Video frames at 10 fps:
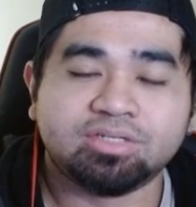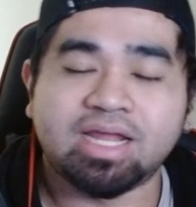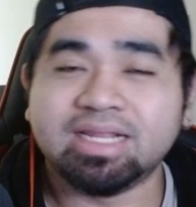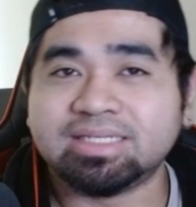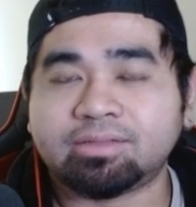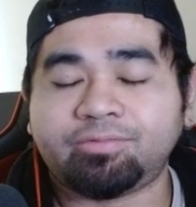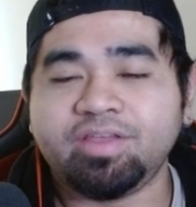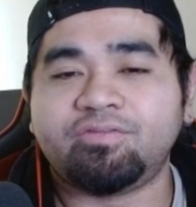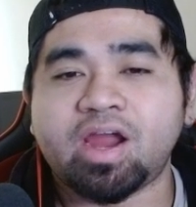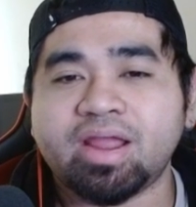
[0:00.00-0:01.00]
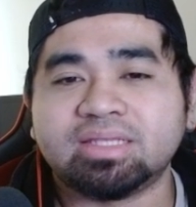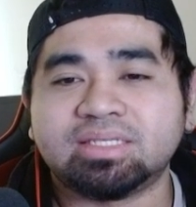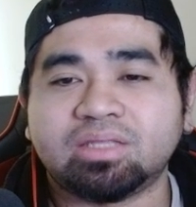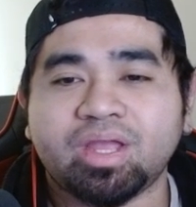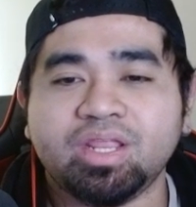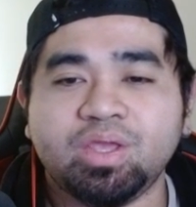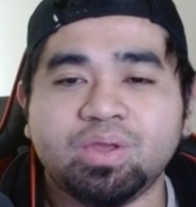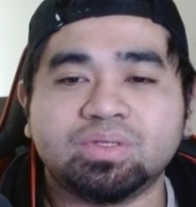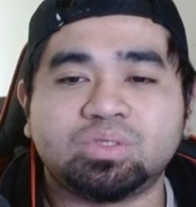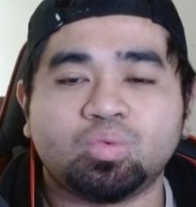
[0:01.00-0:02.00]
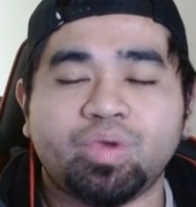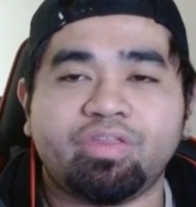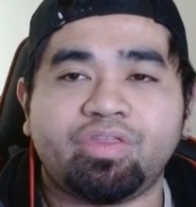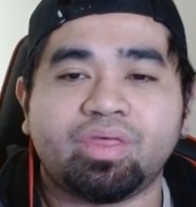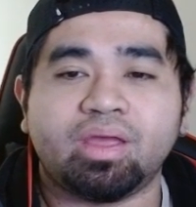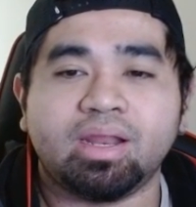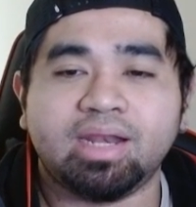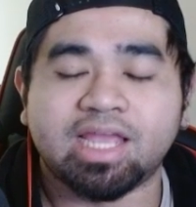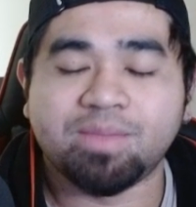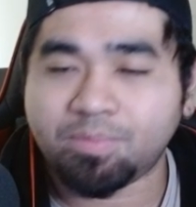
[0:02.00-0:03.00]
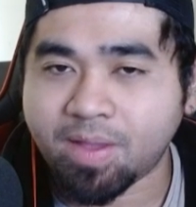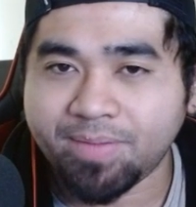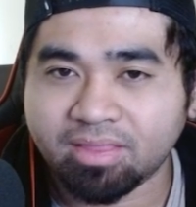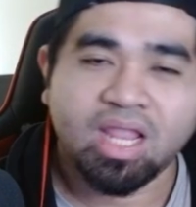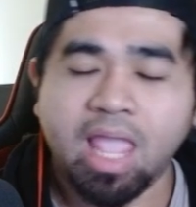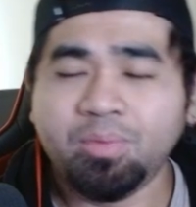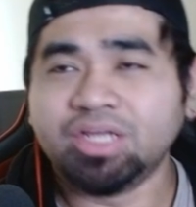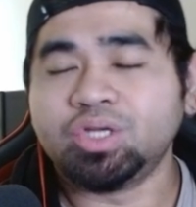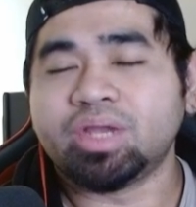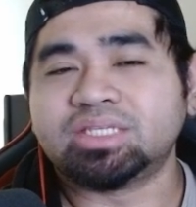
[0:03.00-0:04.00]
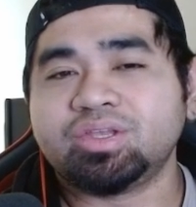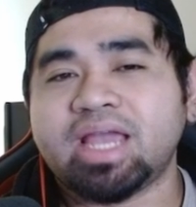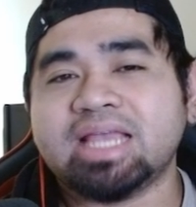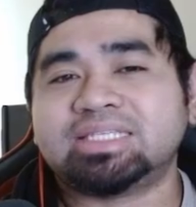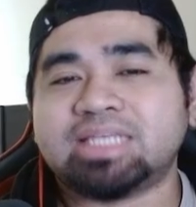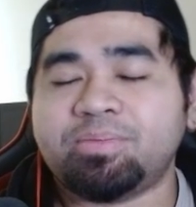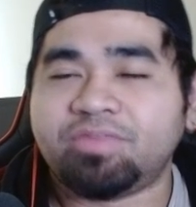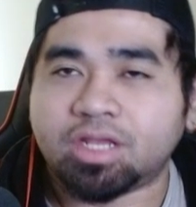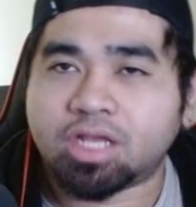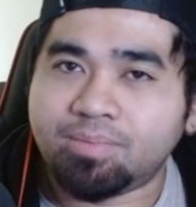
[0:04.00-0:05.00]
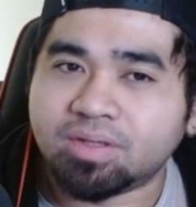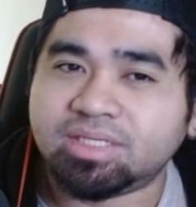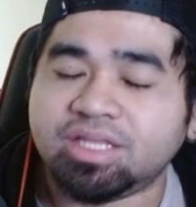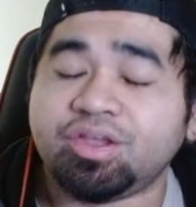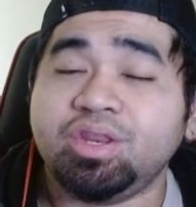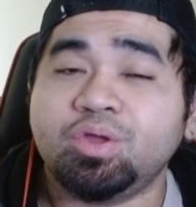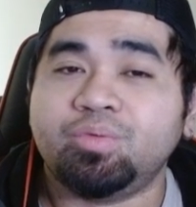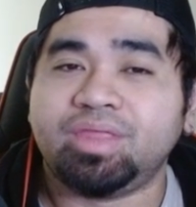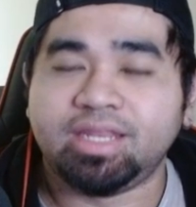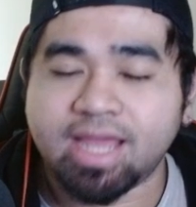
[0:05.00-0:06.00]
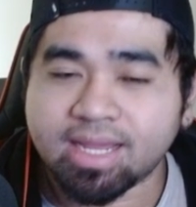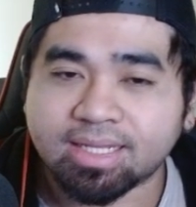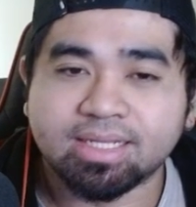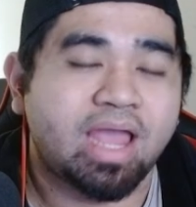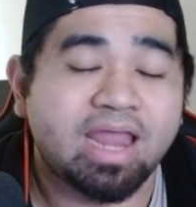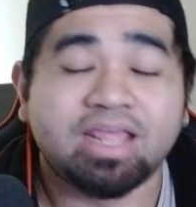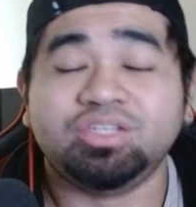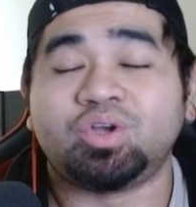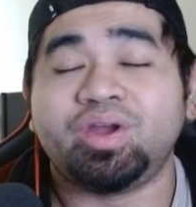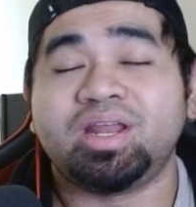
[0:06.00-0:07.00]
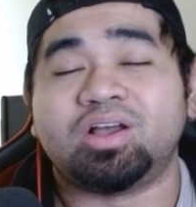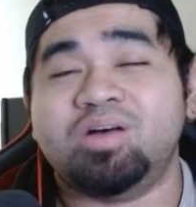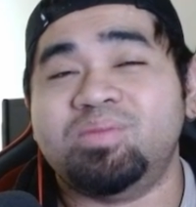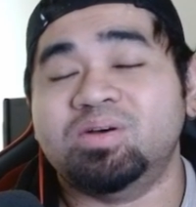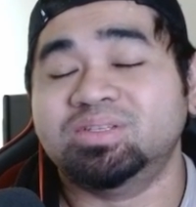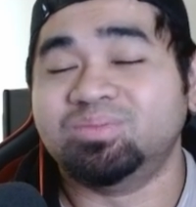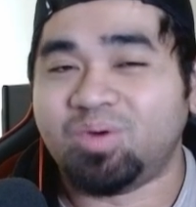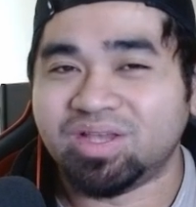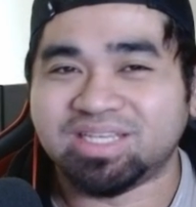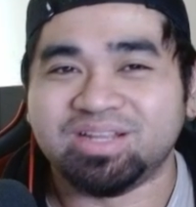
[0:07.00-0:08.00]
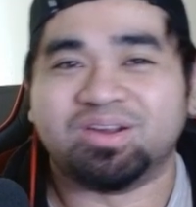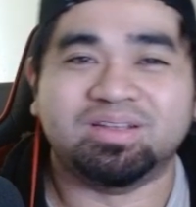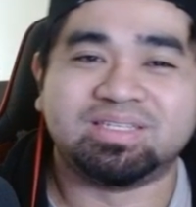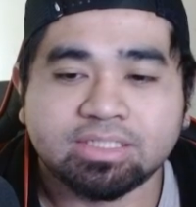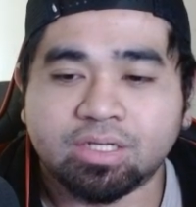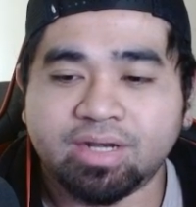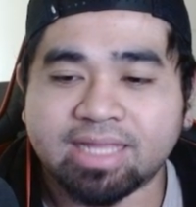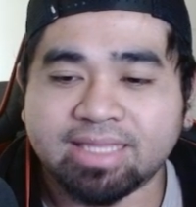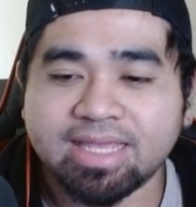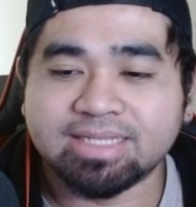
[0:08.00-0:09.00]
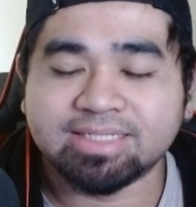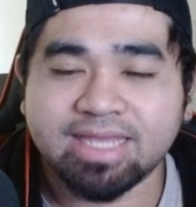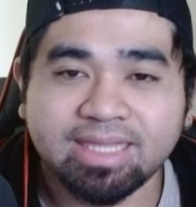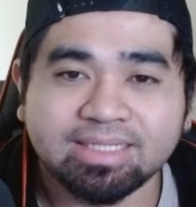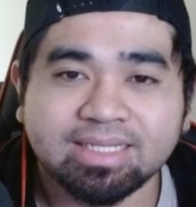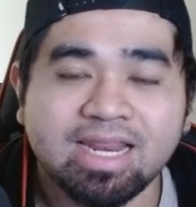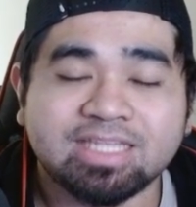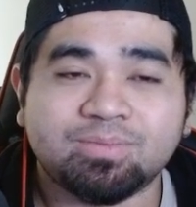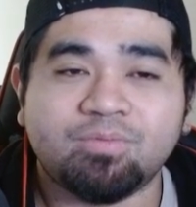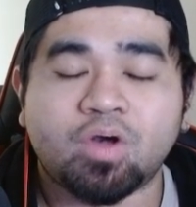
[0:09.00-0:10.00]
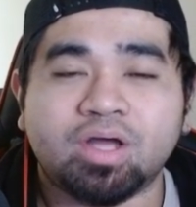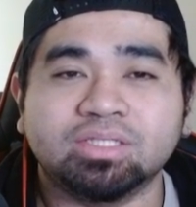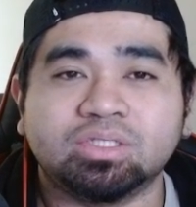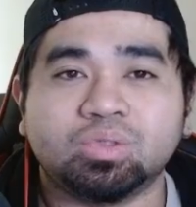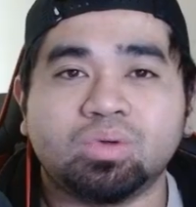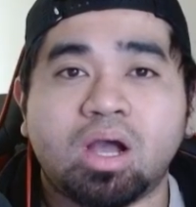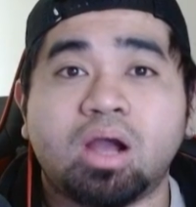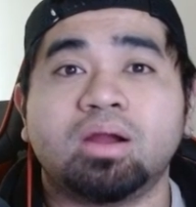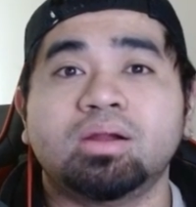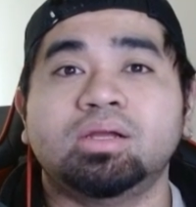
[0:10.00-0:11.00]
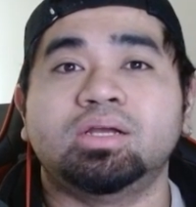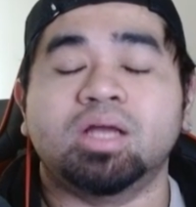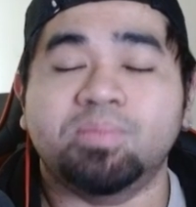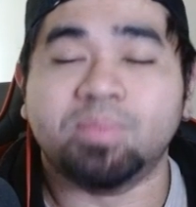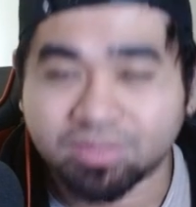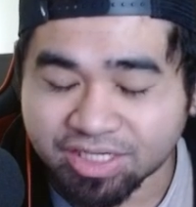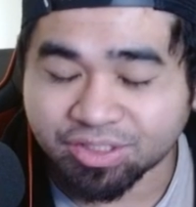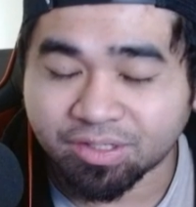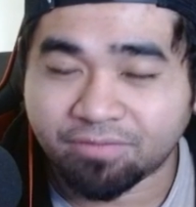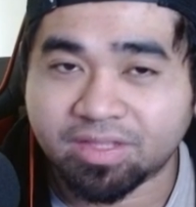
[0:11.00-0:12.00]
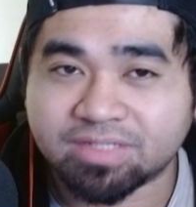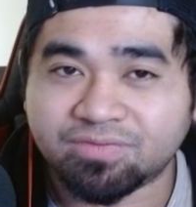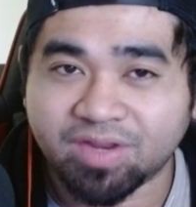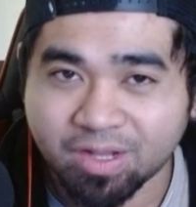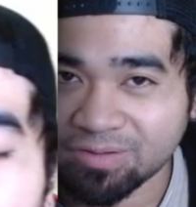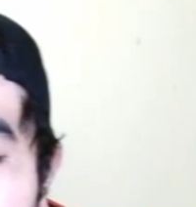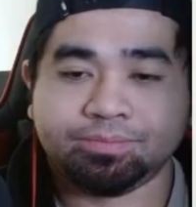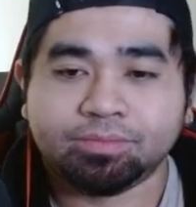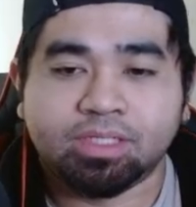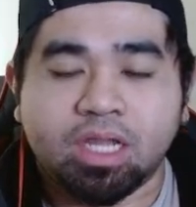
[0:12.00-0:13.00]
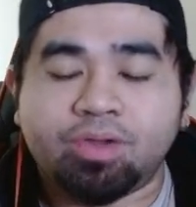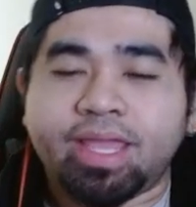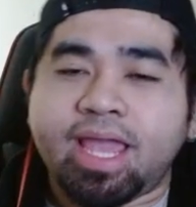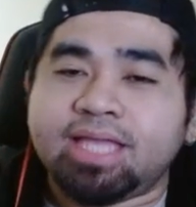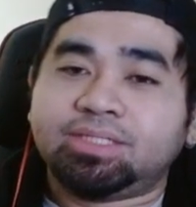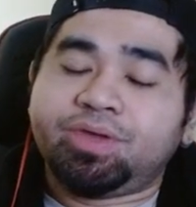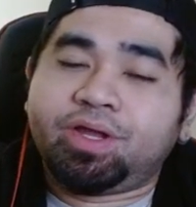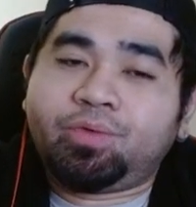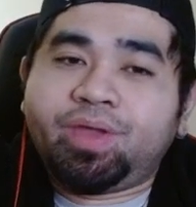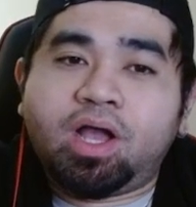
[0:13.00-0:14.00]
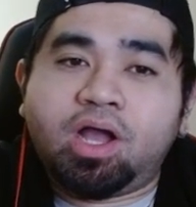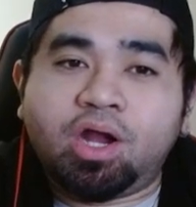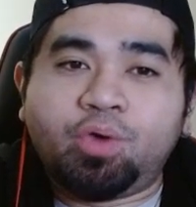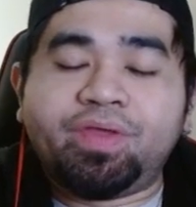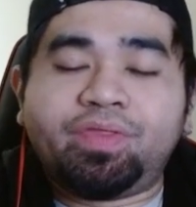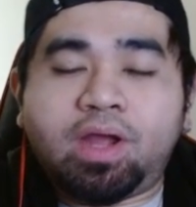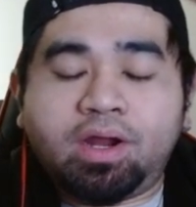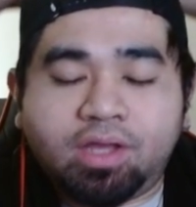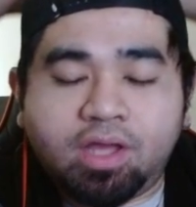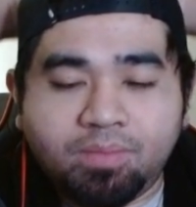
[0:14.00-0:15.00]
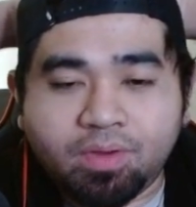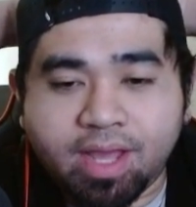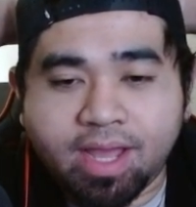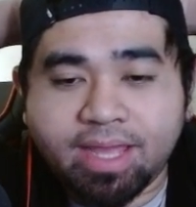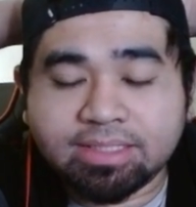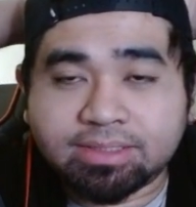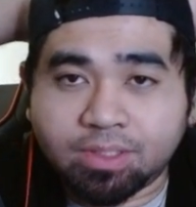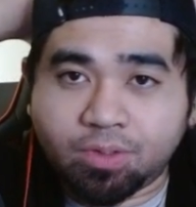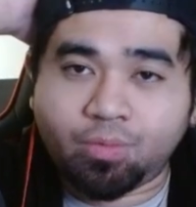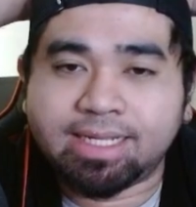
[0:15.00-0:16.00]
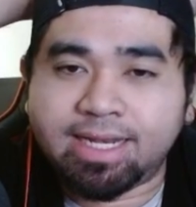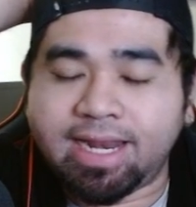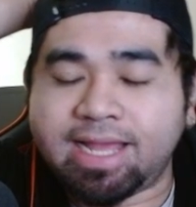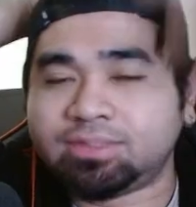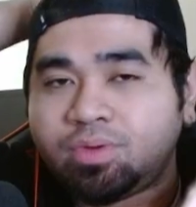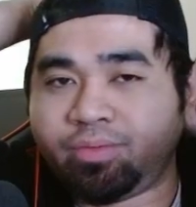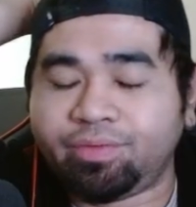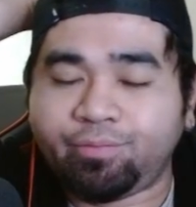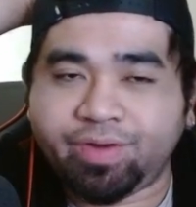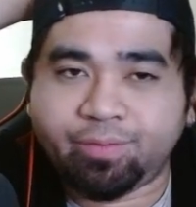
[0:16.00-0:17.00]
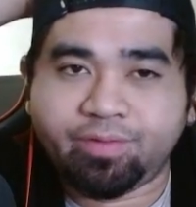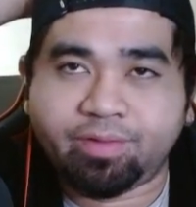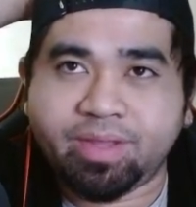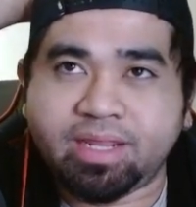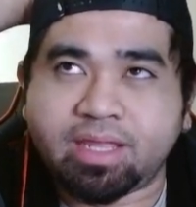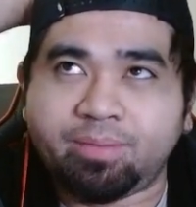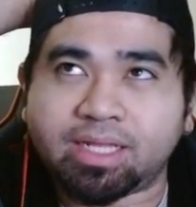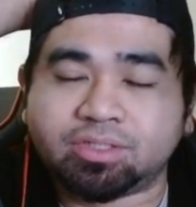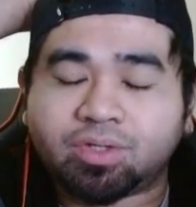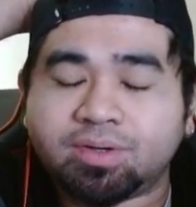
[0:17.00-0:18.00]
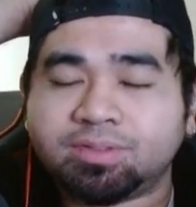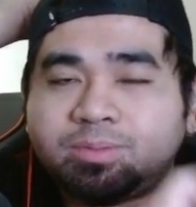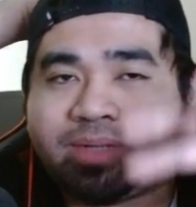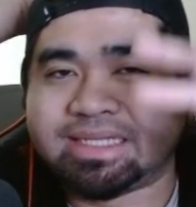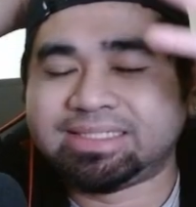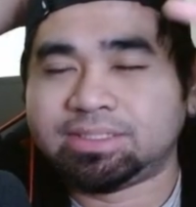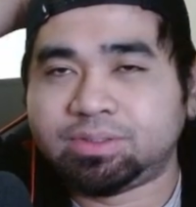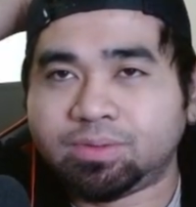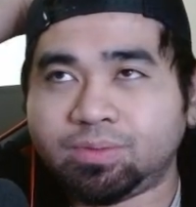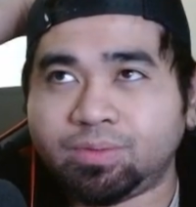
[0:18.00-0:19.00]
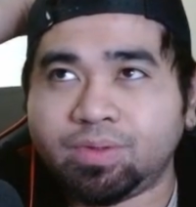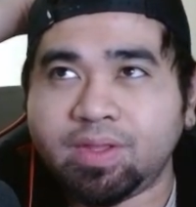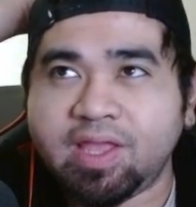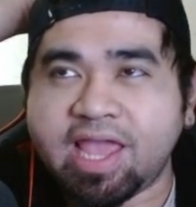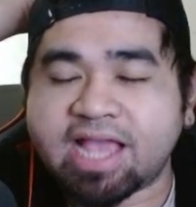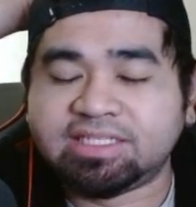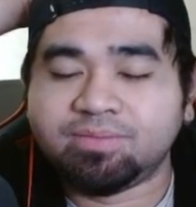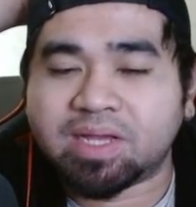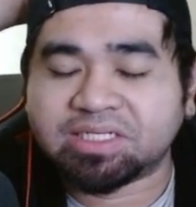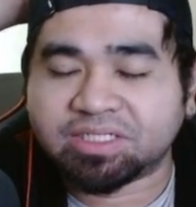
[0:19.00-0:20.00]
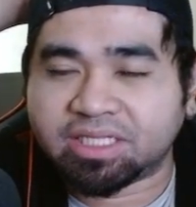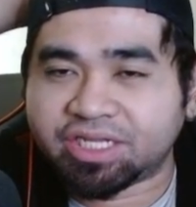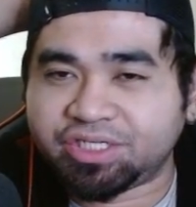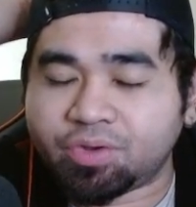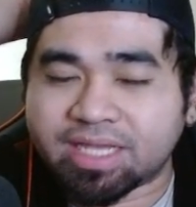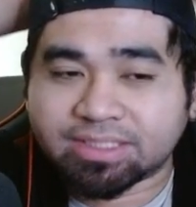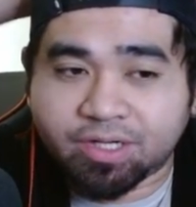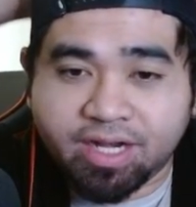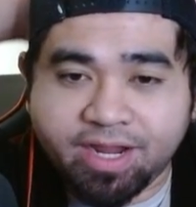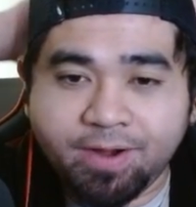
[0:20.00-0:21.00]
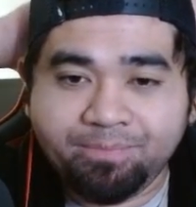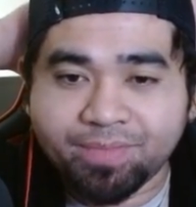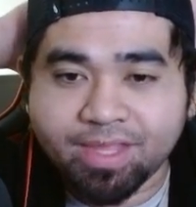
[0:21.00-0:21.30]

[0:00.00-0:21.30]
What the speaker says: So that is the 3 variants that you can use with the Gimmick Puppet. I'm going to showcase to you guys some of the combos that you can do with the deck, and enjoy the combos, boys and girls. So that is it. Let's move on to our combo section of this video. Okay guys, so here we are with our combo guide. So the last one will be the Metaltronus plus the 2 Exe monsters that I showcased earlier.